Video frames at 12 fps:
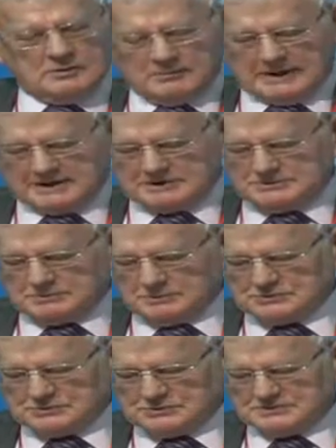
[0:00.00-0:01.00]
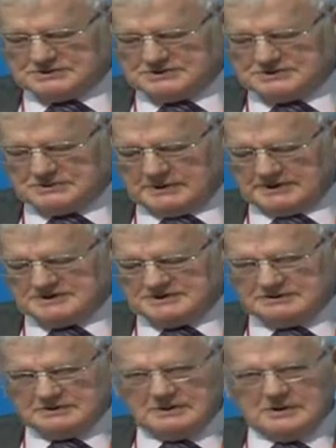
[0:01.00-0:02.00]
manageable sort of situation.
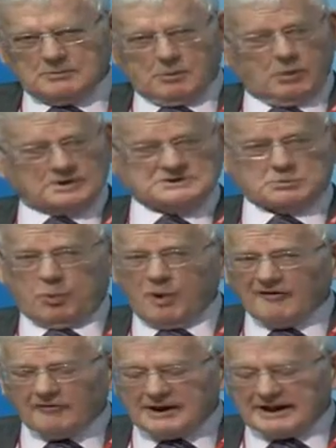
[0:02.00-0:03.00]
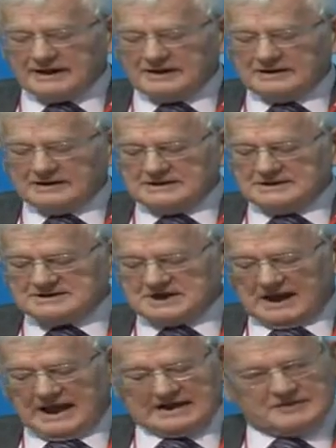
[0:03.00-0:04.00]
But what is worrying is a
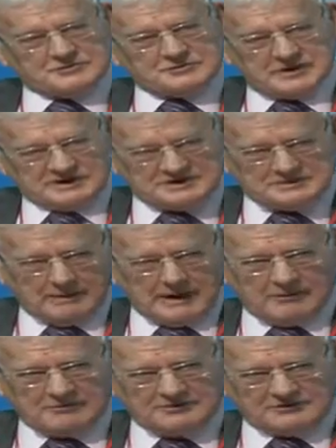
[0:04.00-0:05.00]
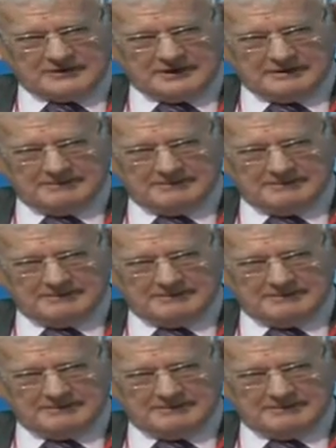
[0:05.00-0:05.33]
lack of transparency.